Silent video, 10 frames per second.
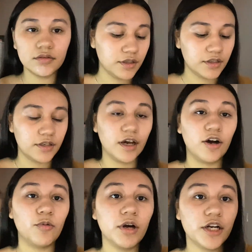Now
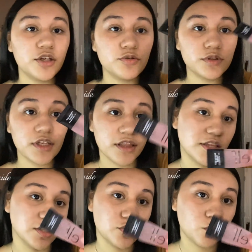we're gonna use
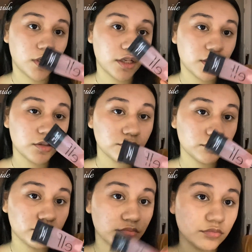this one.
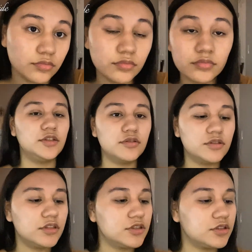I
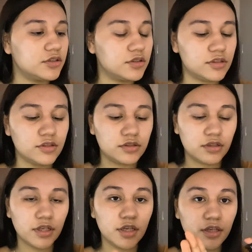usually just
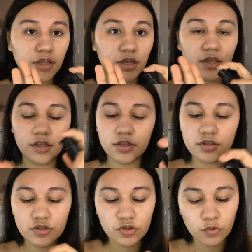like
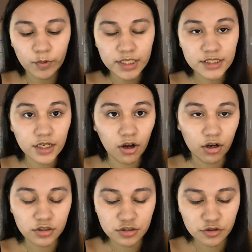squeeze it
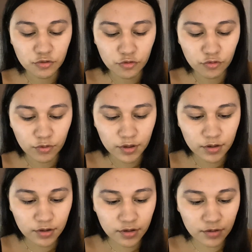onto
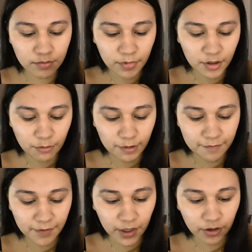my 3
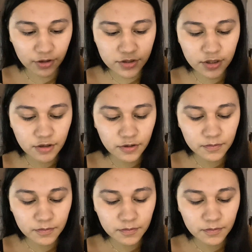fingers here.